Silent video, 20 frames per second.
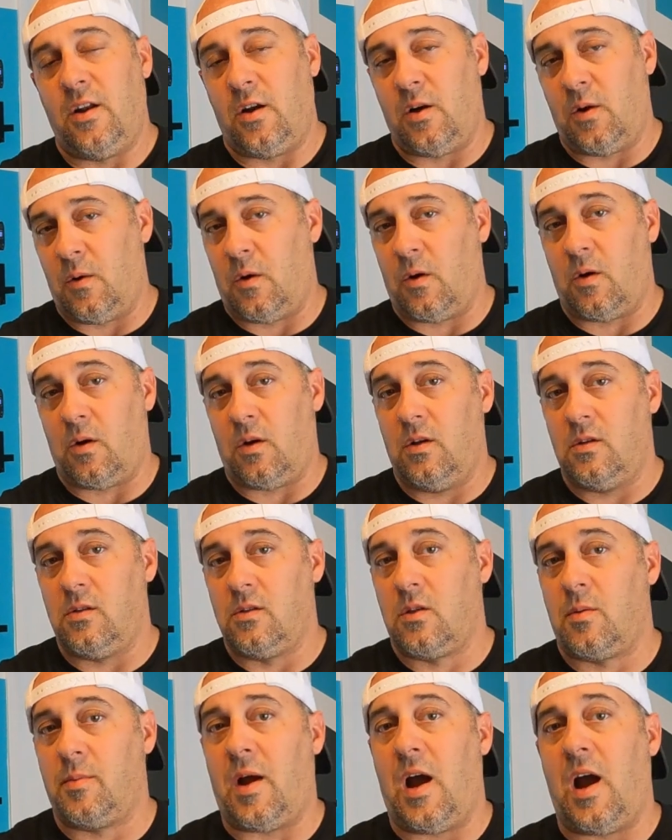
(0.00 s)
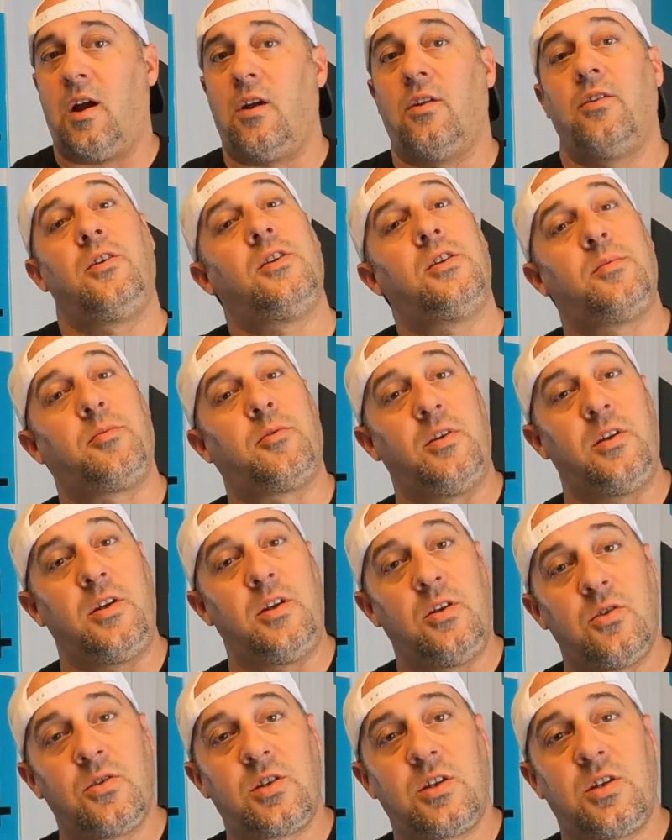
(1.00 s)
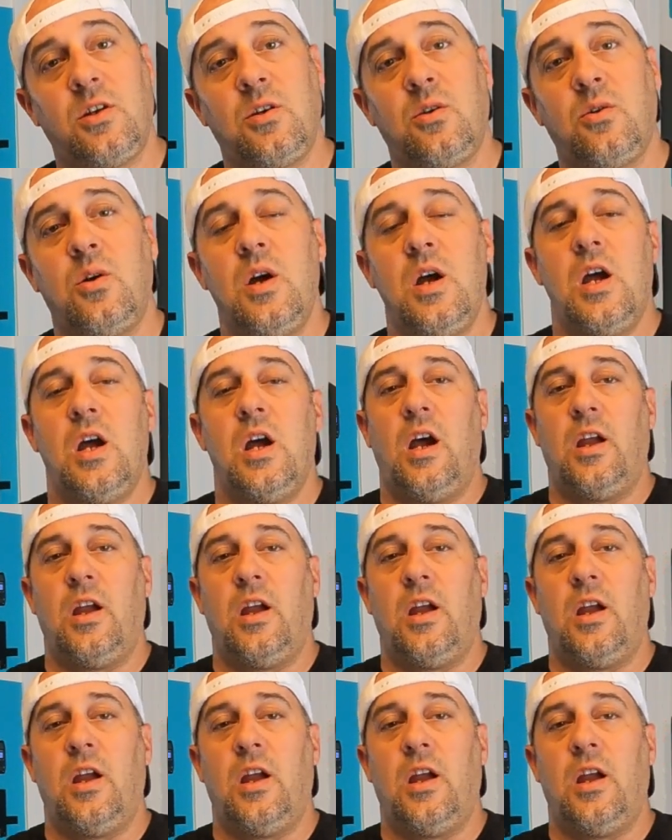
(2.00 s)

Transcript: that are a little bit higher than you're typically used to.